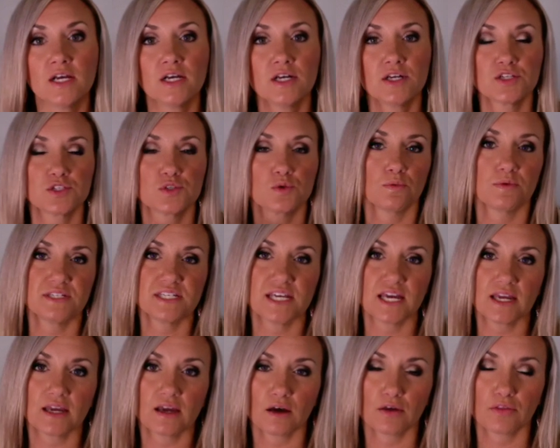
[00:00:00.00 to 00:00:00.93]
So when we
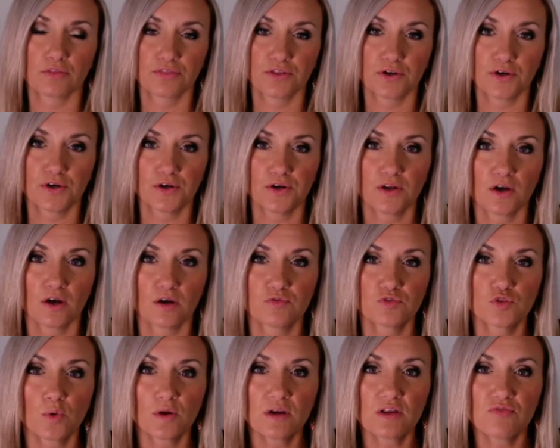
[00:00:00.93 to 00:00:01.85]
take a third of
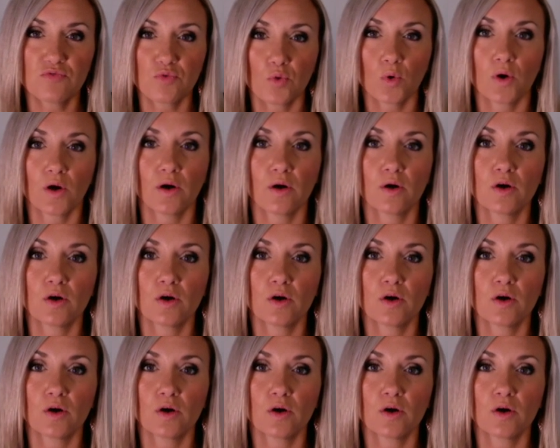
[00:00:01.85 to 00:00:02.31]
24,